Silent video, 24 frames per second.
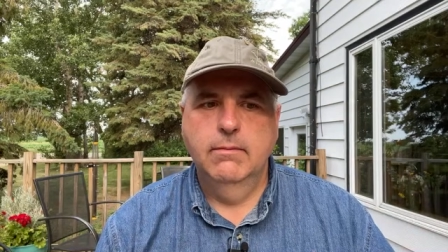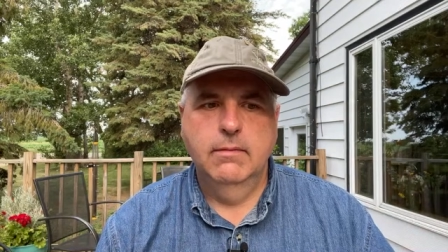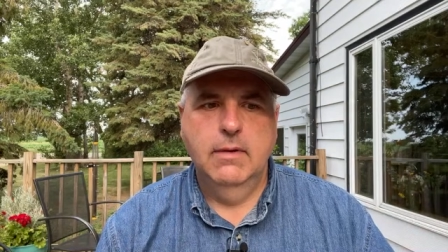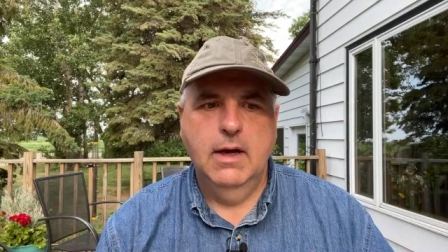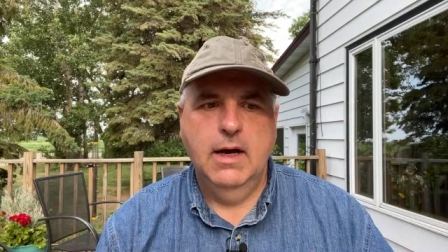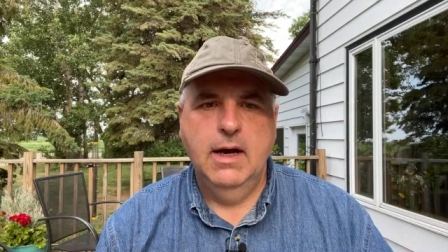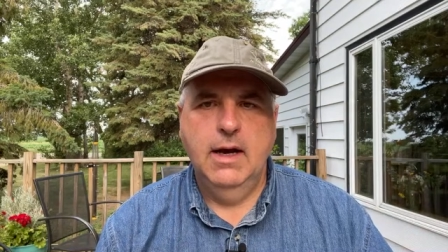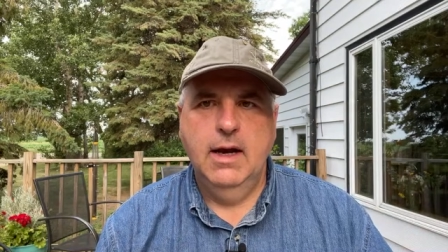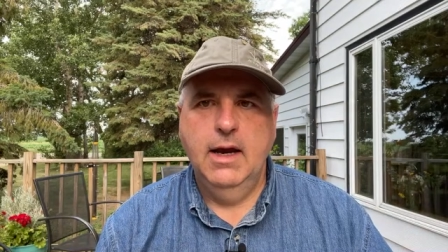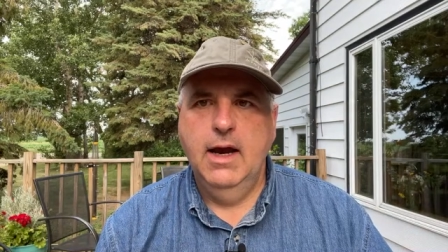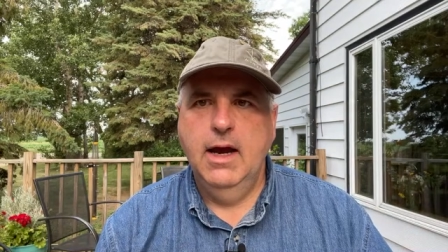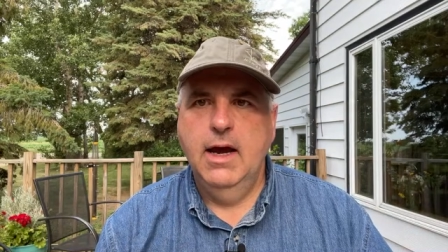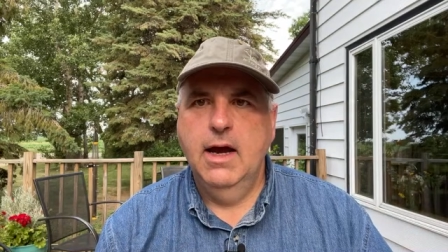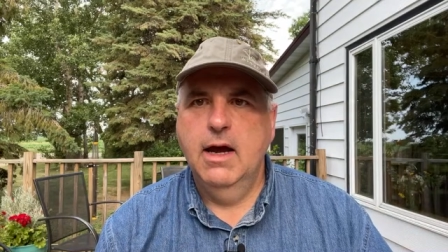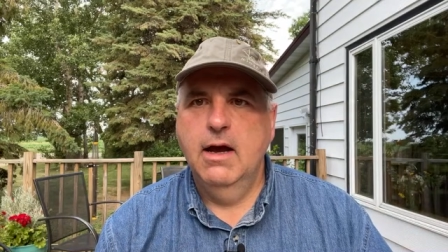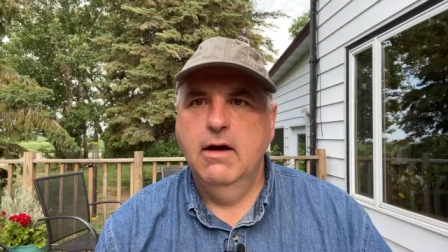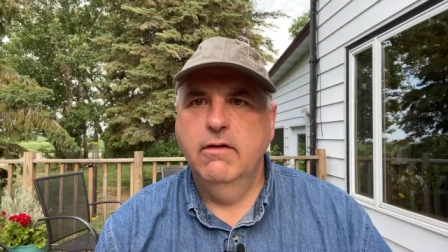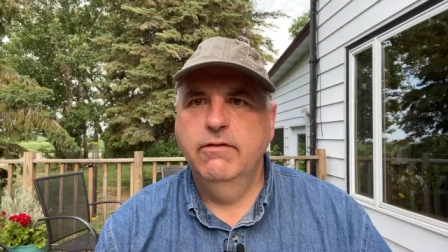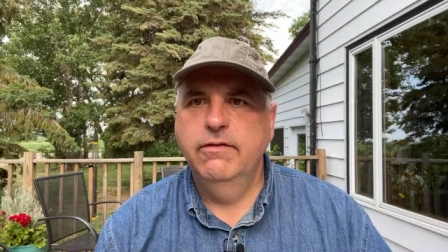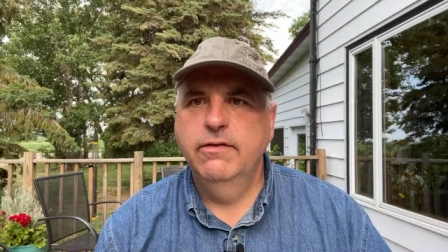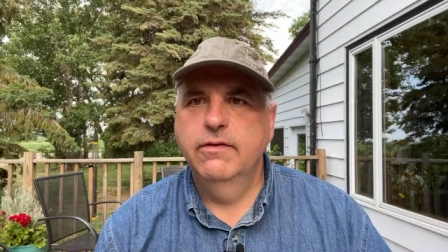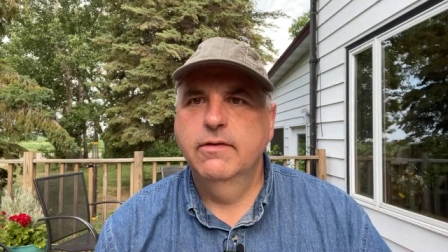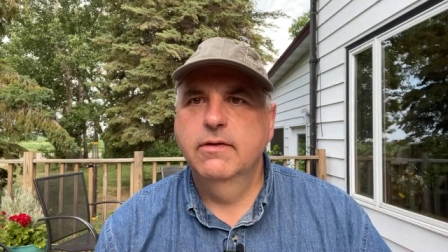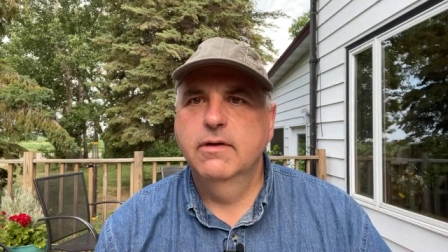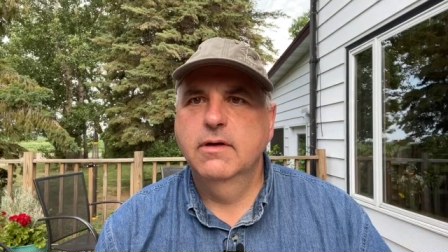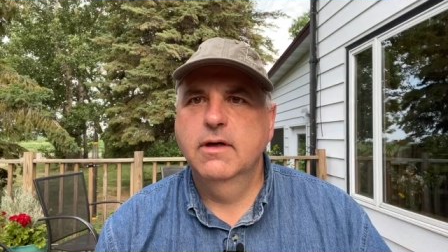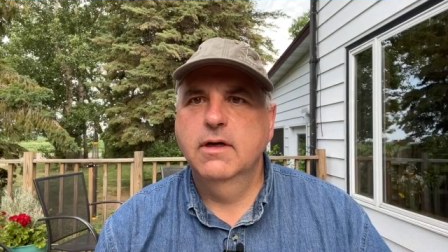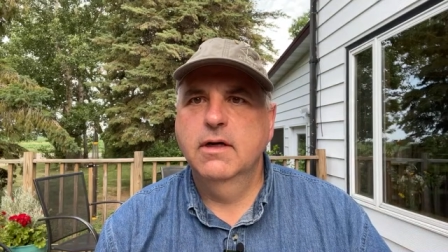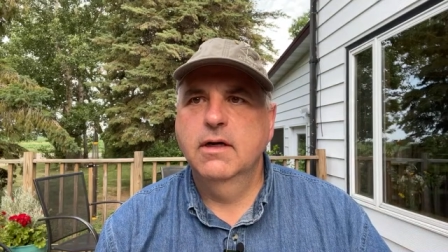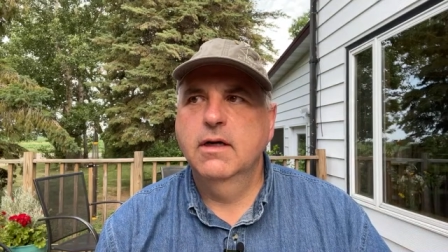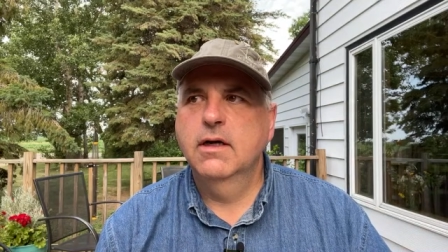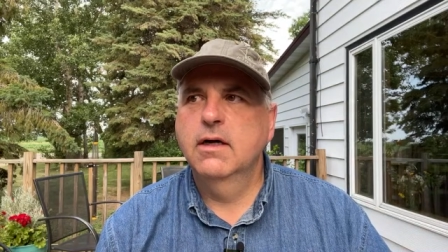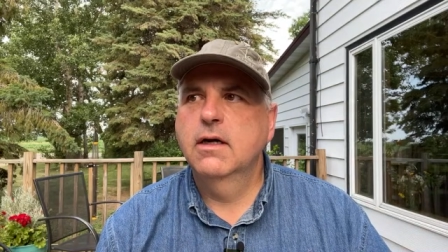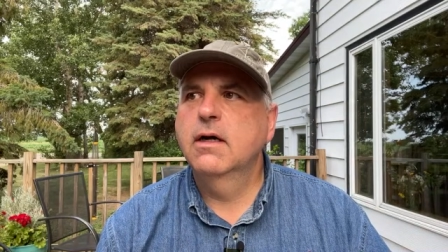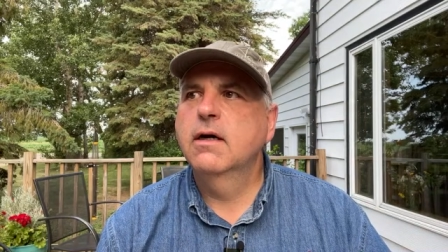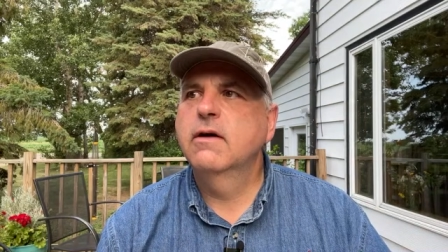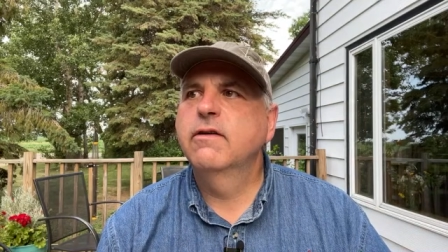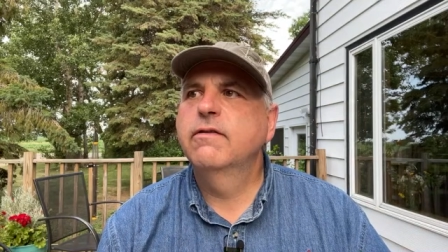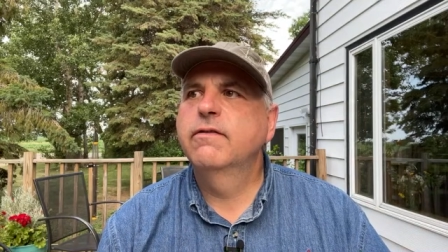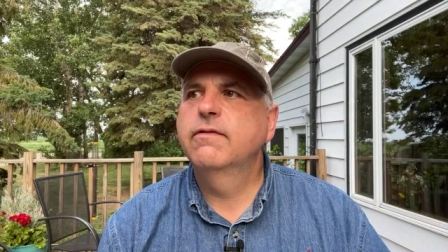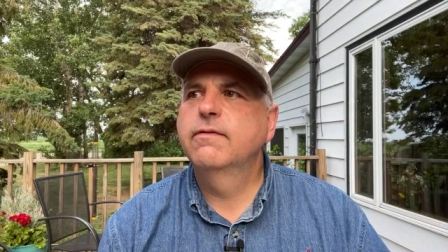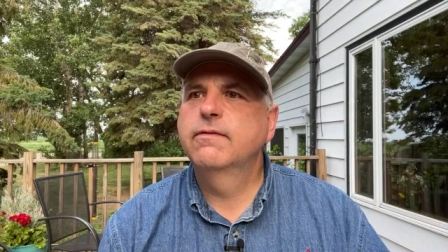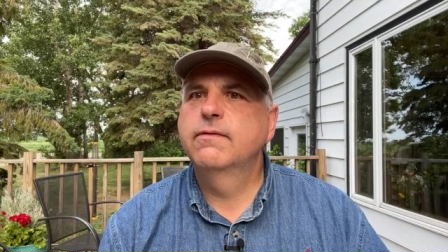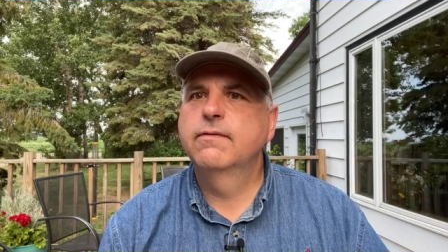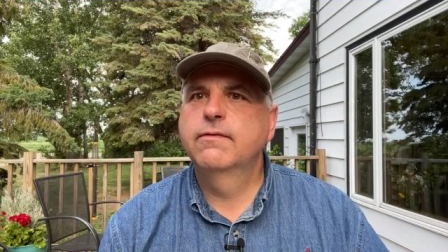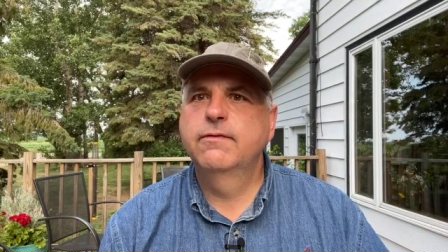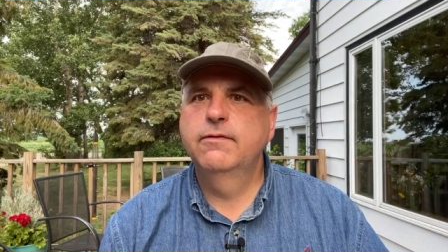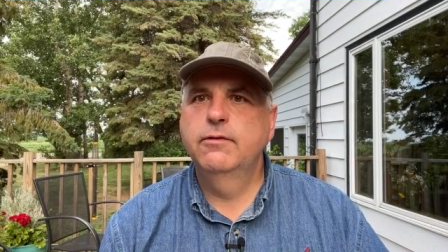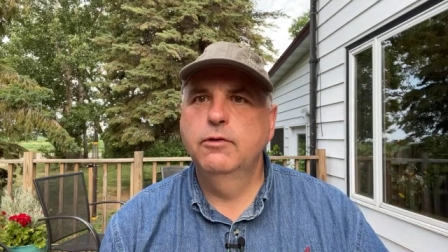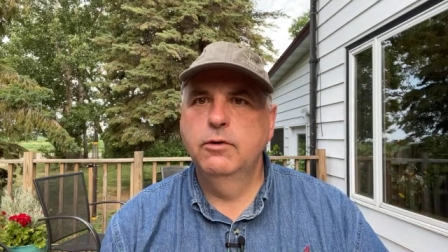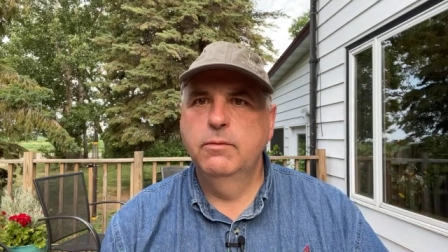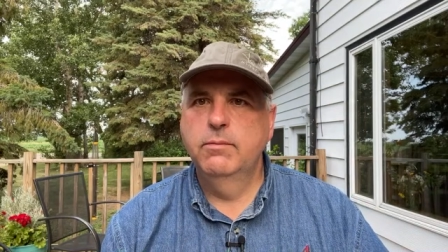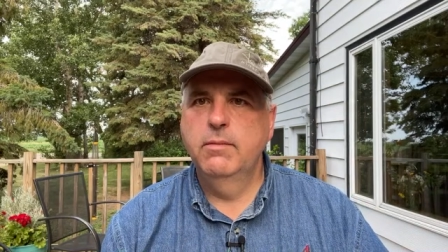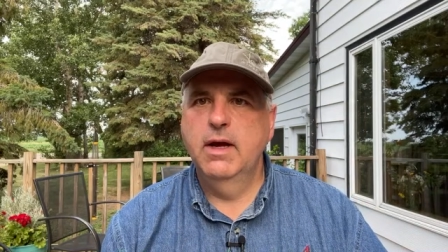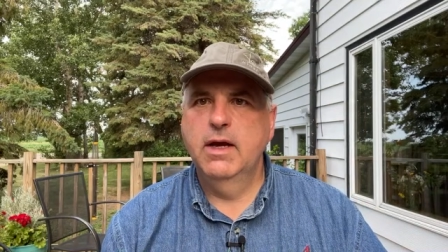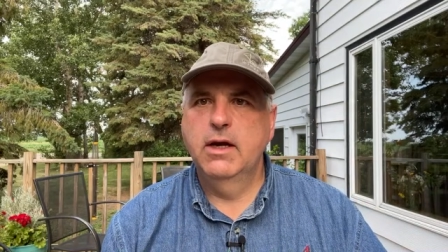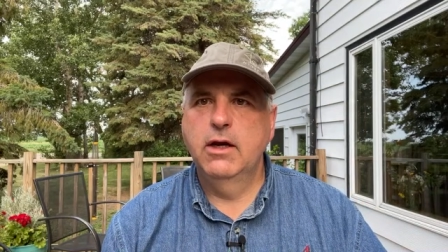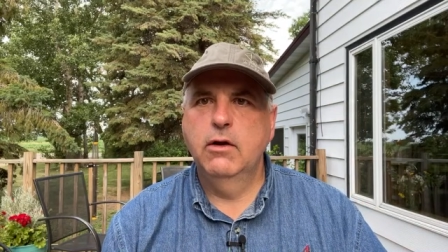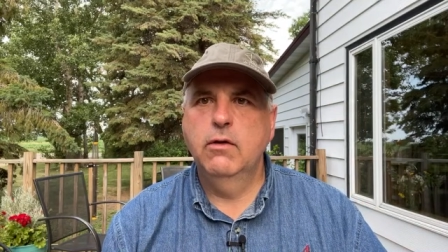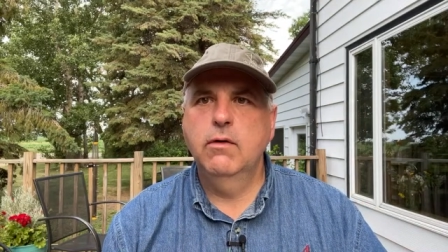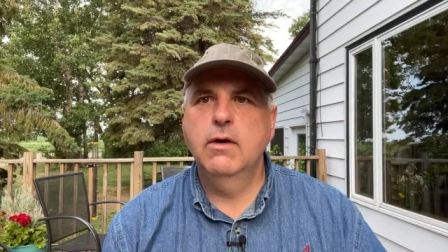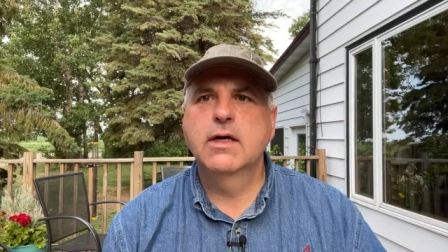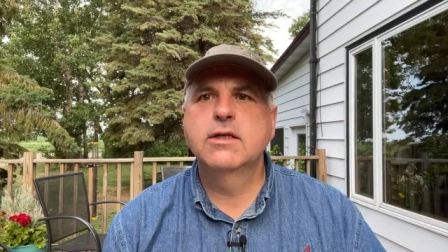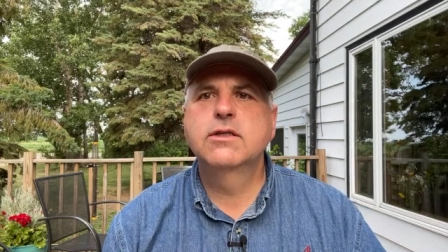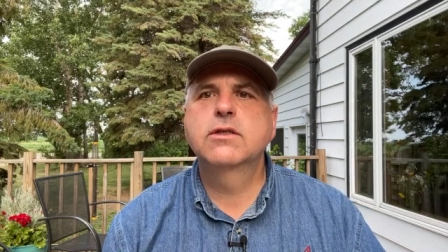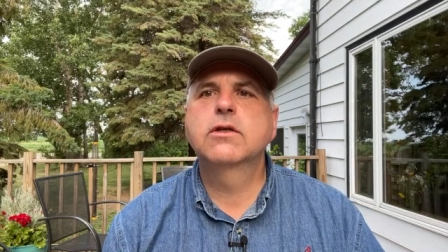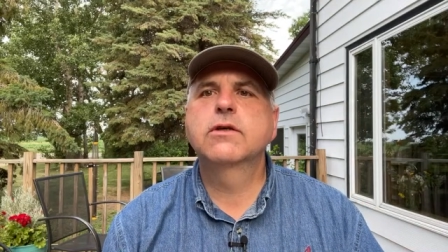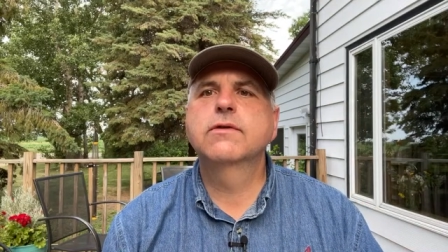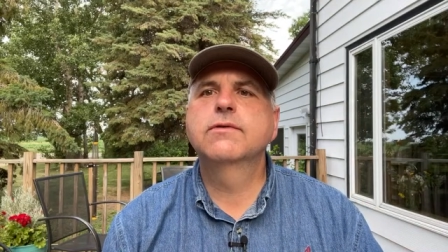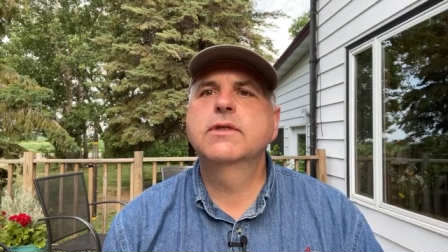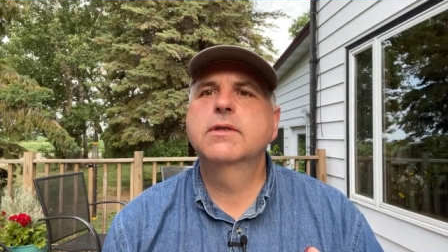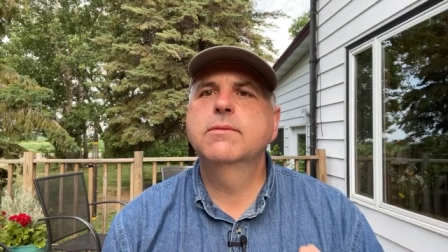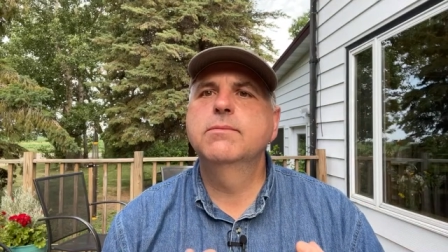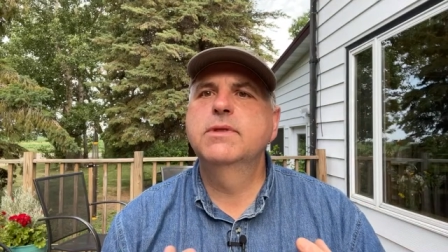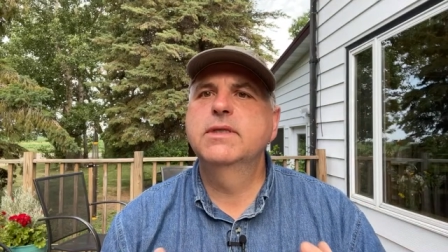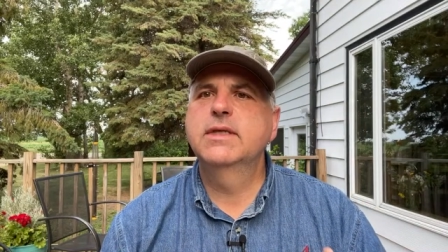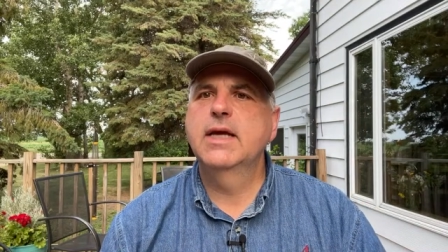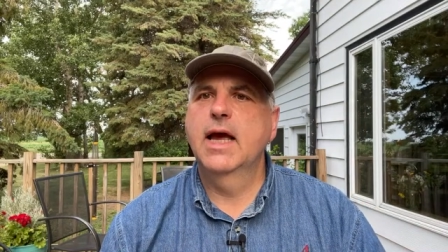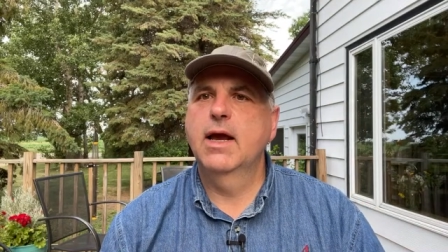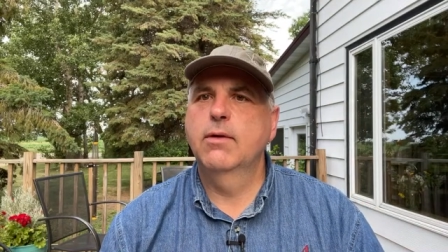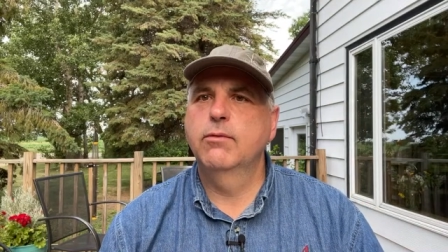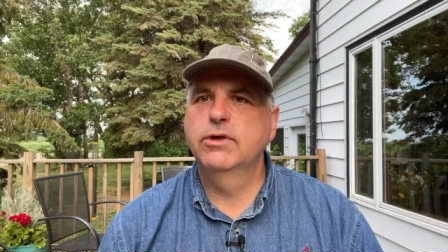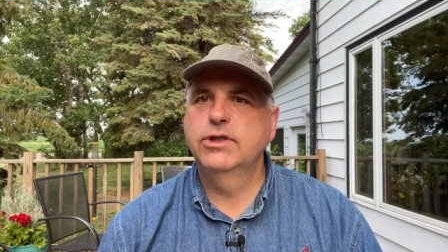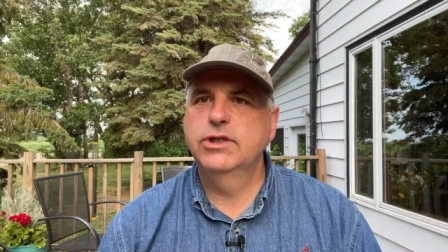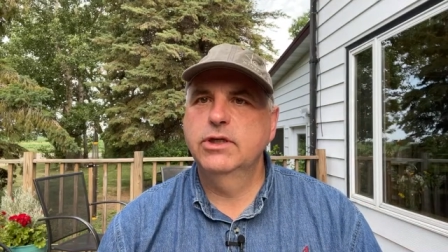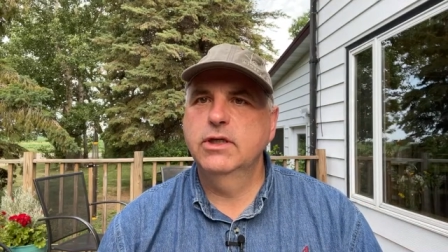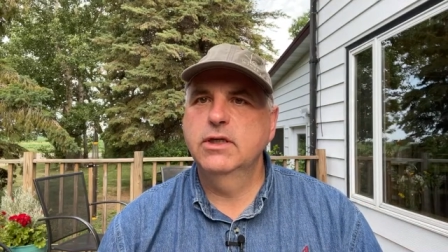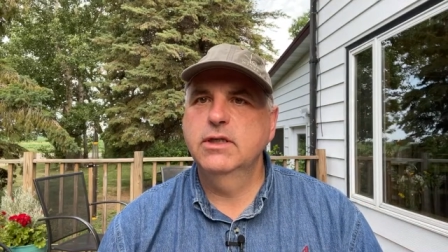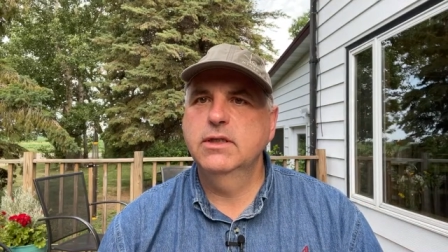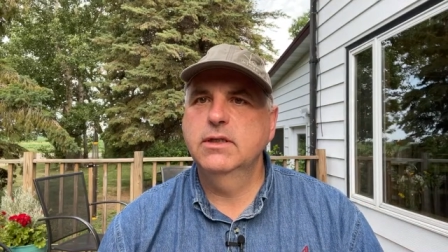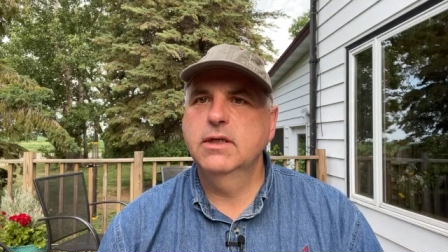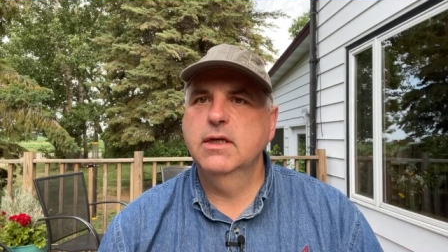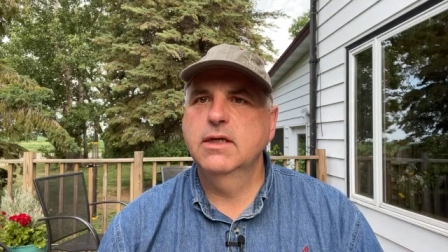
I have a food menu. I serve some sandwiches.